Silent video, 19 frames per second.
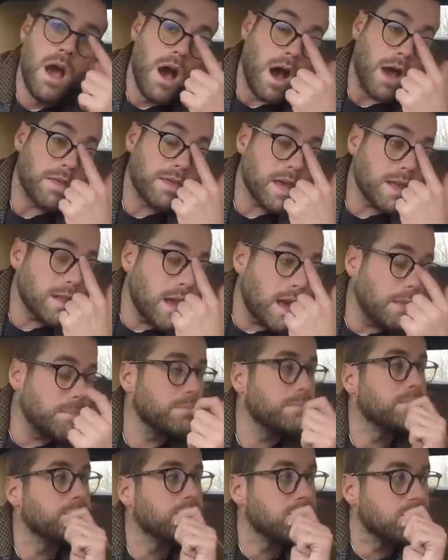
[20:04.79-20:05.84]
I think then,
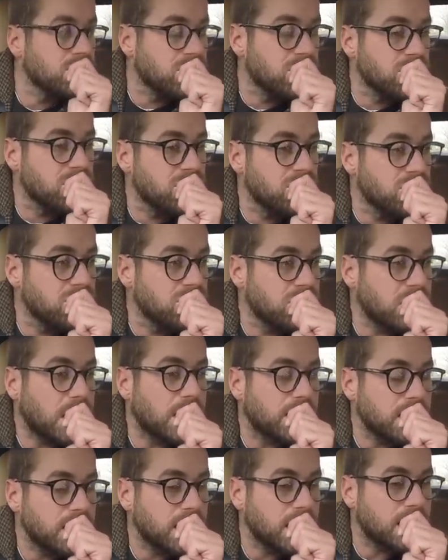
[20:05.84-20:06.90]
I
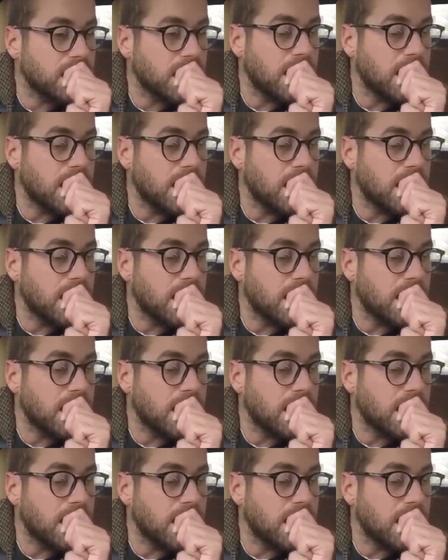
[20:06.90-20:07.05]
think that's